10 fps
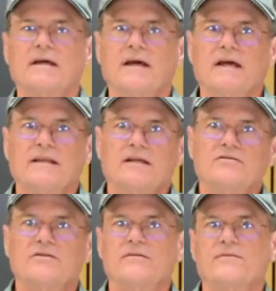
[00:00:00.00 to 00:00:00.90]
And that's
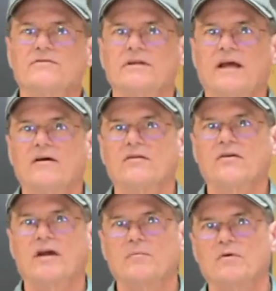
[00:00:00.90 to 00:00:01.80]
different in how the
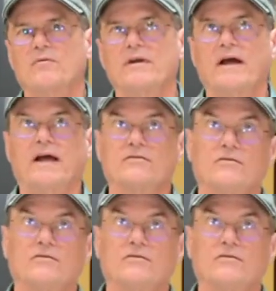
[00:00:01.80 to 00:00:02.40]
camera reacts